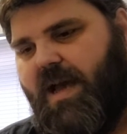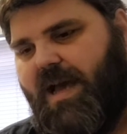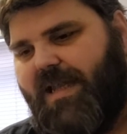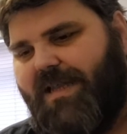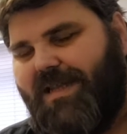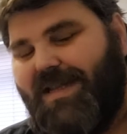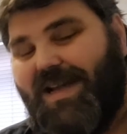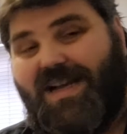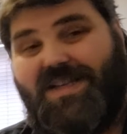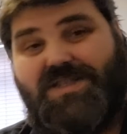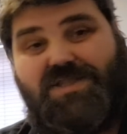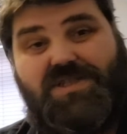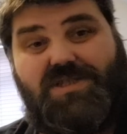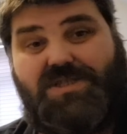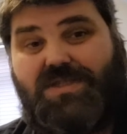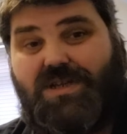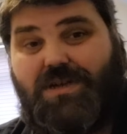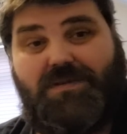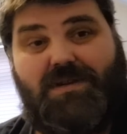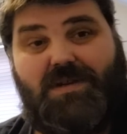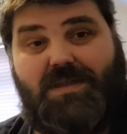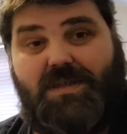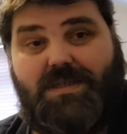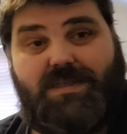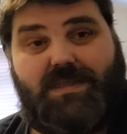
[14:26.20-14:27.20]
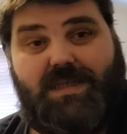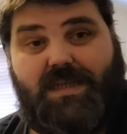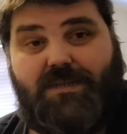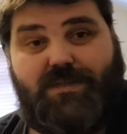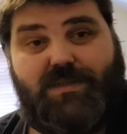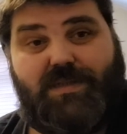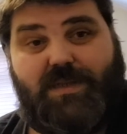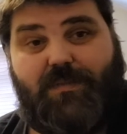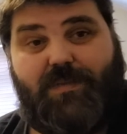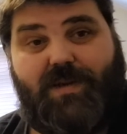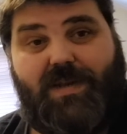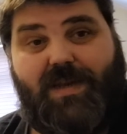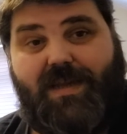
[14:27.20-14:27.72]
and I just don't like the
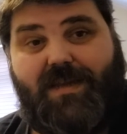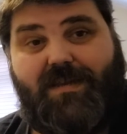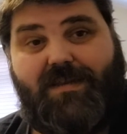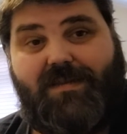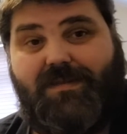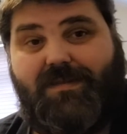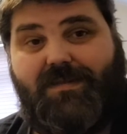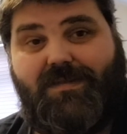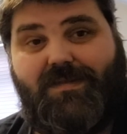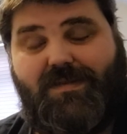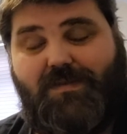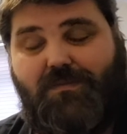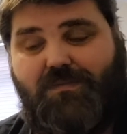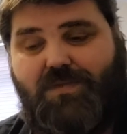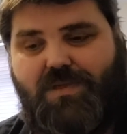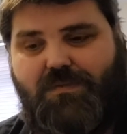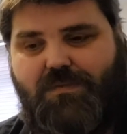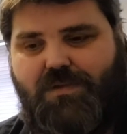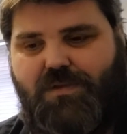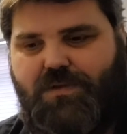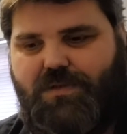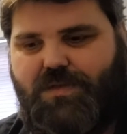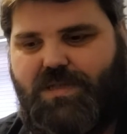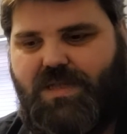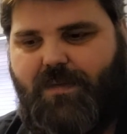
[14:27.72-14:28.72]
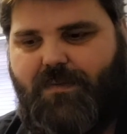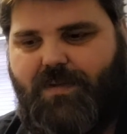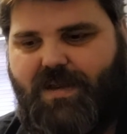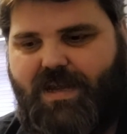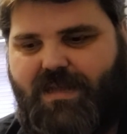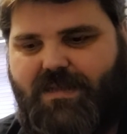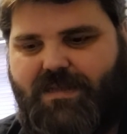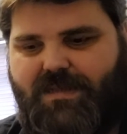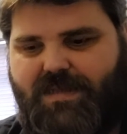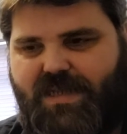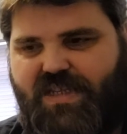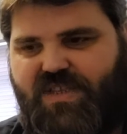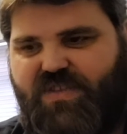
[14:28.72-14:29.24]
sounds they're playing. The music they're
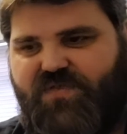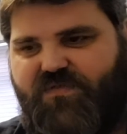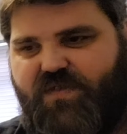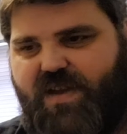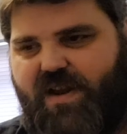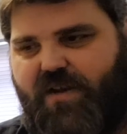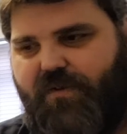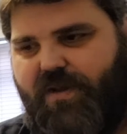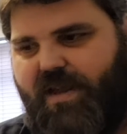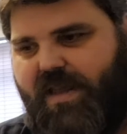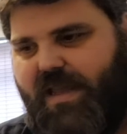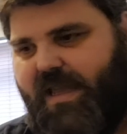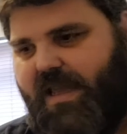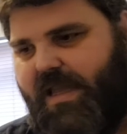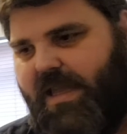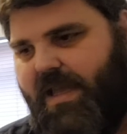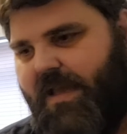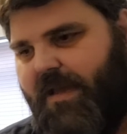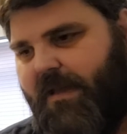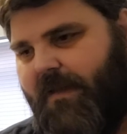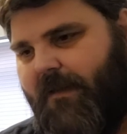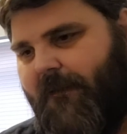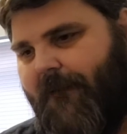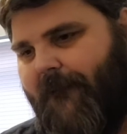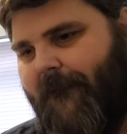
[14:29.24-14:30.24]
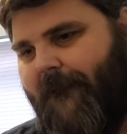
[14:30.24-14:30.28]
playing sounds very,